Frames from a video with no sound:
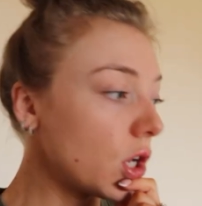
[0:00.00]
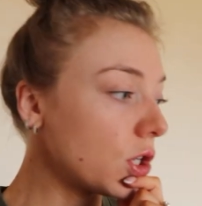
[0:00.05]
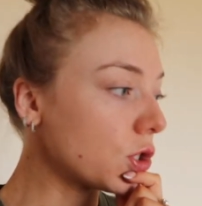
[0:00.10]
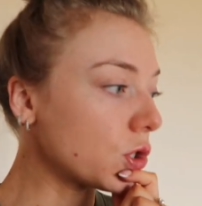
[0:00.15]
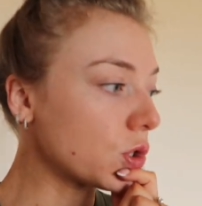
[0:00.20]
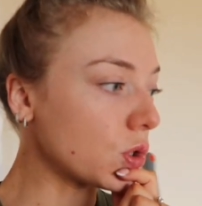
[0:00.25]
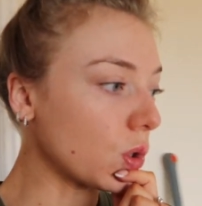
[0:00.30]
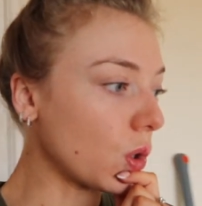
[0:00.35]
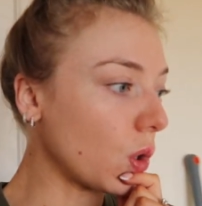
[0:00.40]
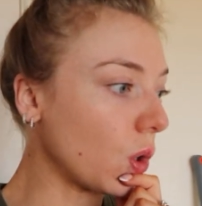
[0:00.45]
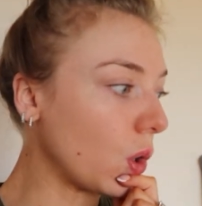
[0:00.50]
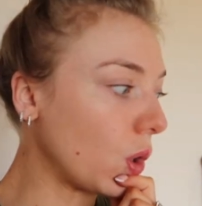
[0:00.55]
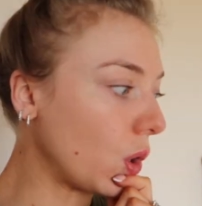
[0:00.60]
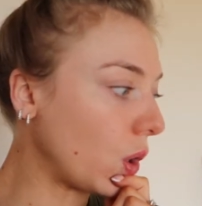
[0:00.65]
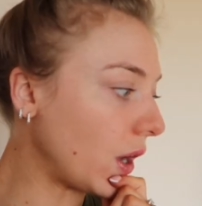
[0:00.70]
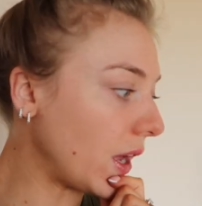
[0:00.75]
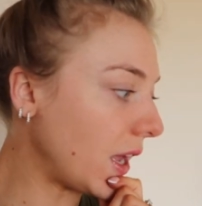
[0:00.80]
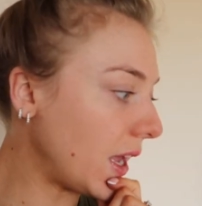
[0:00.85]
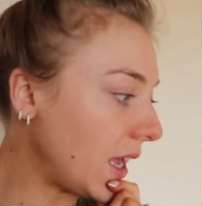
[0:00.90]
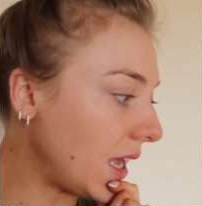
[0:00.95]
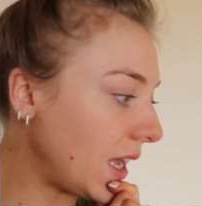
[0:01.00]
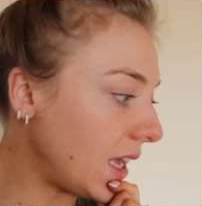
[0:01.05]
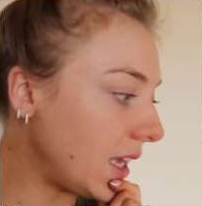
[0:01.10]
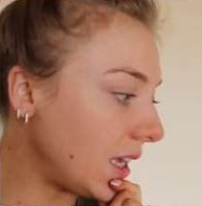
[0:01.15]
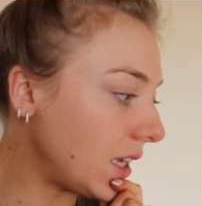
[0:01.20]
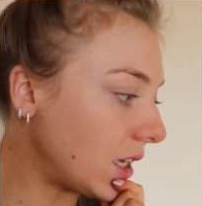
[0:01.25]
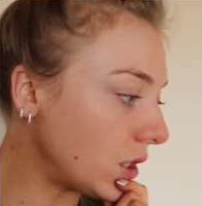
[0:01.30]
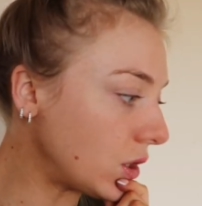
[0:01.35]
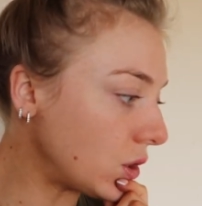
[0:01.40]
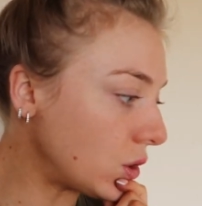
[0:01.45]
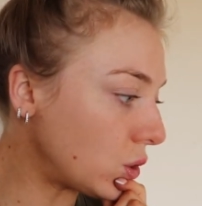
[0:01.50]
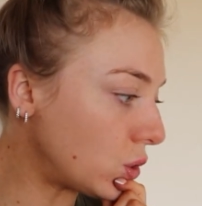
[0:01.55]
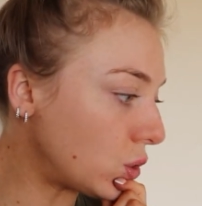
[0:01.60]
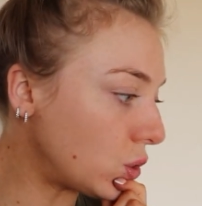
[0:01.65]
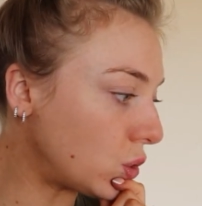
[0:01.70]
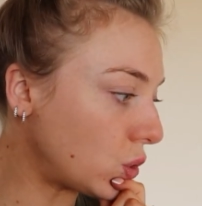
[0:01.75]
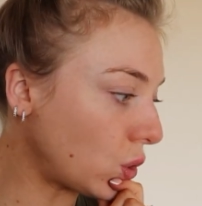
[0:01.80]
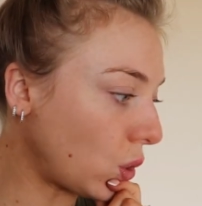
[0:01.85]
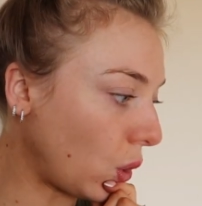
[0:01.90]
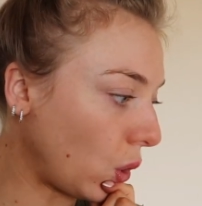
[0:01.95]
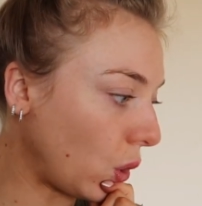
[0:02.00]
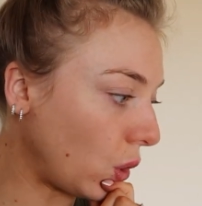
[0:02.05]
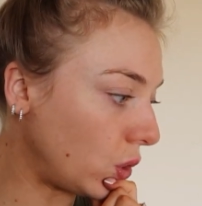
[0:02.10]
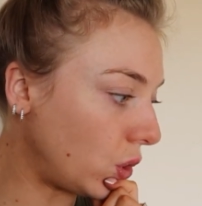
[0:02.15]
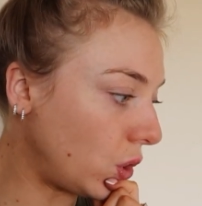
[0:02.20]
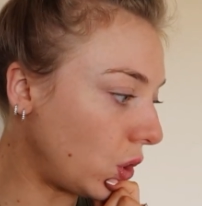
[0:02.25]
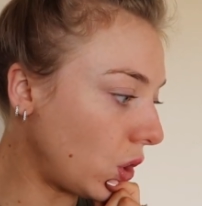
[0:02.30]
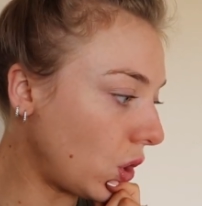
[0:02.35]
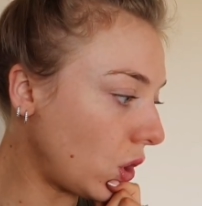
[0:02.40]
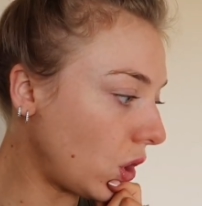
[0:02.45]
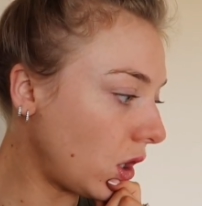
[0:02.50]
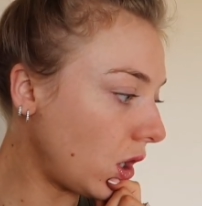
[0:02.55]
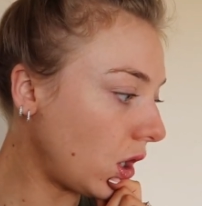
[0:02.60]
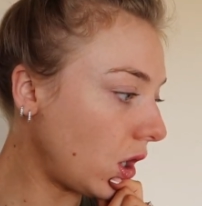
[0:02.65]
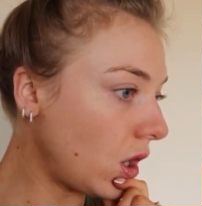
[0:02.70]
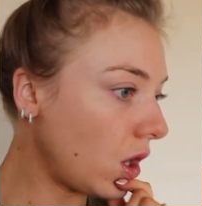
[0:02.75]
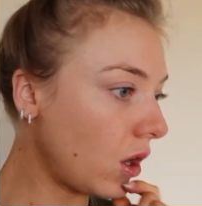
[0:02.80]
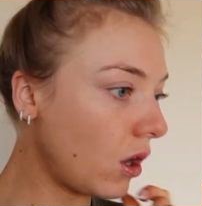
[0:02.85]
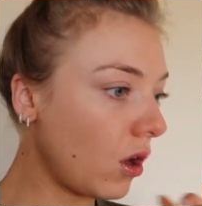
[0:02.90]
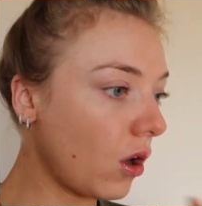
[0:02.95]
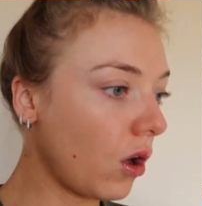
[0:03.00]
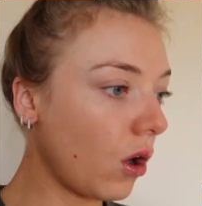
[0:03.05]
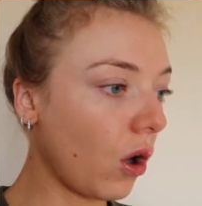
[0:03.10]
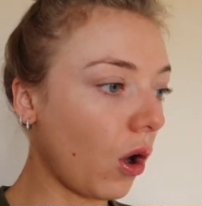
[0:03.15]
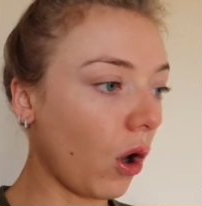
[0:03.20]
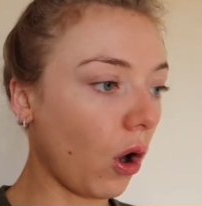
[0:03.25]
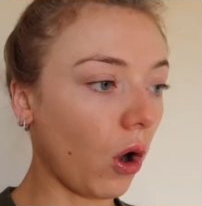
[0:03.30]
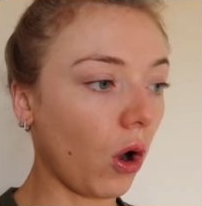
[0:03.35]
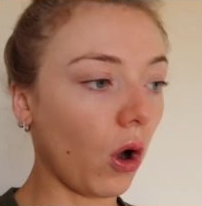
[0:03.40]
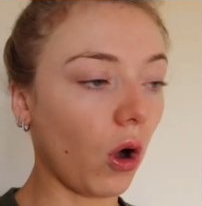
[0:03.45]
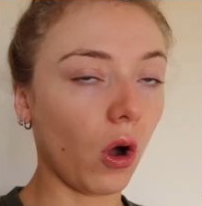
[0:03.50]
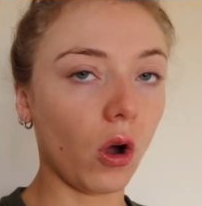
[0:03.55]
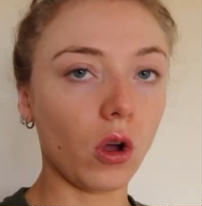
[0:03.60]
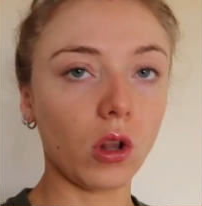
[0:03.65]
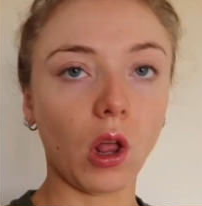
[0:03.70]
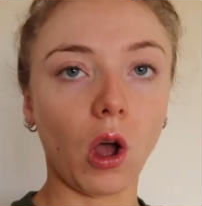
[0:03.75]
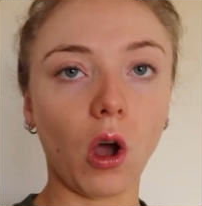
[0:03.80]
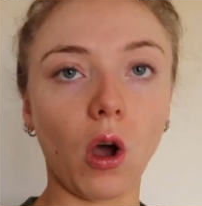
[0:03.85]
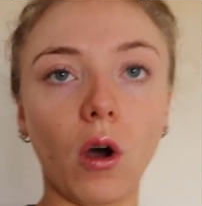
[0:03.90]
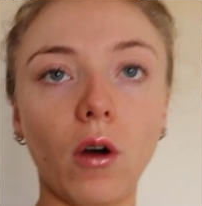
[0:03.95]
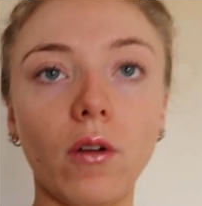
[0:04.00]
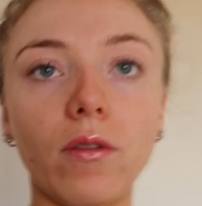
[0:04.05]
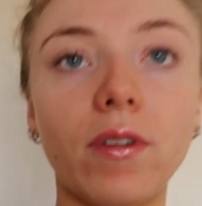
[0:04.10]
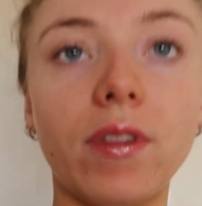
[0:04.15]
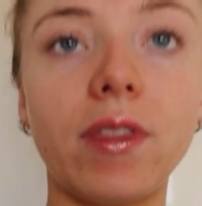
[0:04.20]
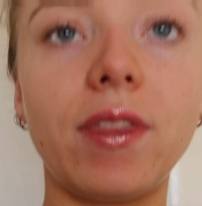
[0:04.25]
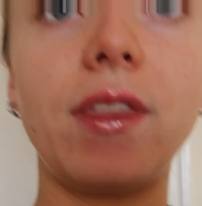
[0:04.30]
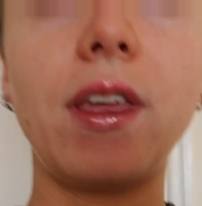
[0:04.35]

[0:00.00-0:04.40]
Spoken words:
So he has done all of